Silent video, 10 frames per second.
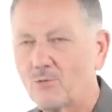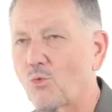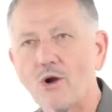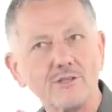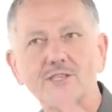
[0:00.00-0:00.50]

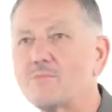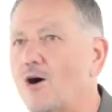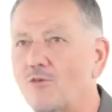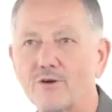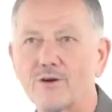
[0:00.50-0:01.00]
works him
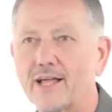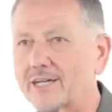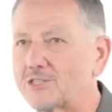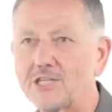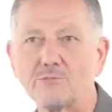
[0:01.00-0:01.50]
over
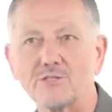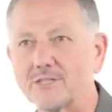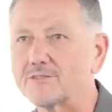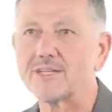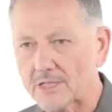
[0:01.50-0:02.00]
like a cheap
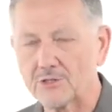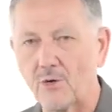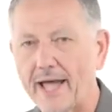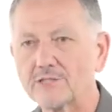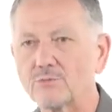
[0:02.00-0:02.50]
suit.
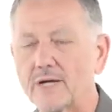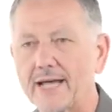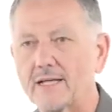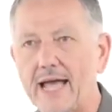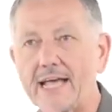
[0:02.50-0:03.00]
So
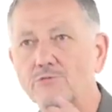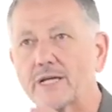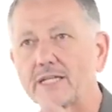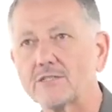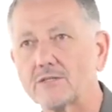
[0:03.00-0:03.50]
as
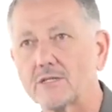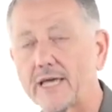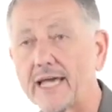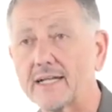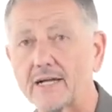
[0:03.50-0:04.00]
we're getting to
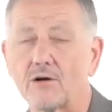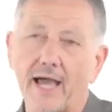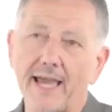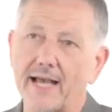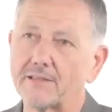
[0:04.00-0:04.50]
the end, I
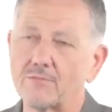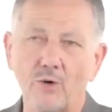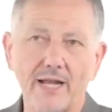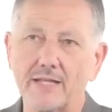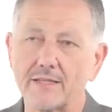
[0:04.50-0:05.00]
go, hey,
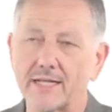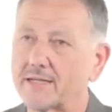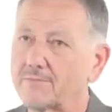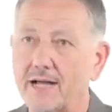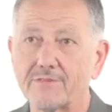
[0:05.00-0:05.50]
I think
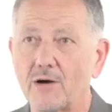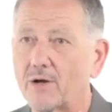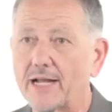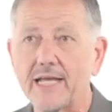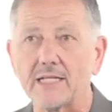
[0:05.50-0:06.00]
I've got
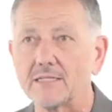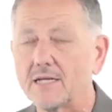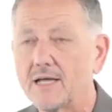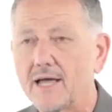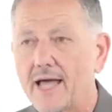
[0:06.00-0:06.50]
what I need.
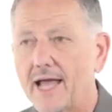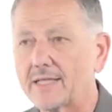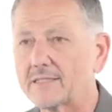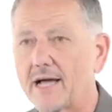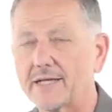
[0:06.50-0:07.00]

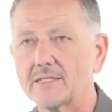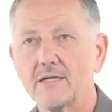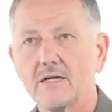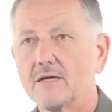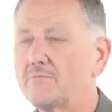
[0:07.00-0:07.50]
And he's like,
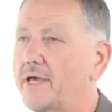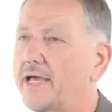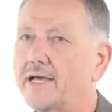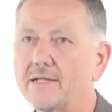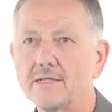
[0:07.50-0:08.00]

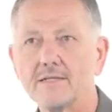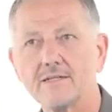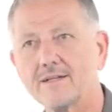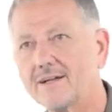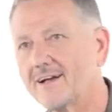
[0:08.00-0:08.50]
man,
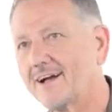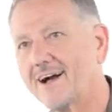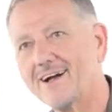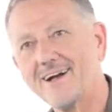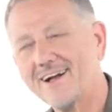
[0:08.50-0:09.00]

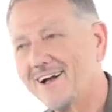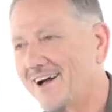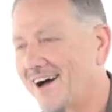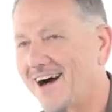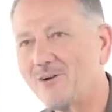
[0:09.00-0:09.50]

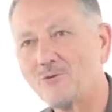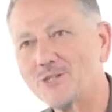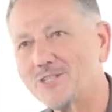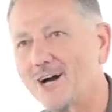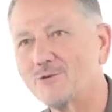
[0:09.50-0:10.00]
I
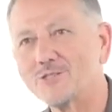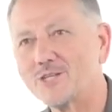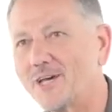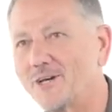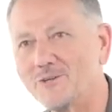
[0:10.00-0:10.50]
wish I
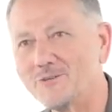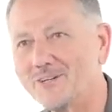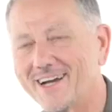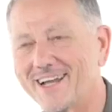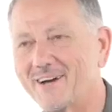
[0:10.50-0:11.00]
was
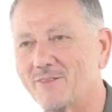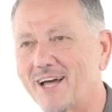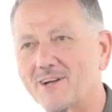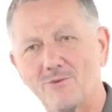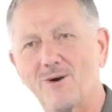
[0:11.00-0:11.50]
you. And I'm like,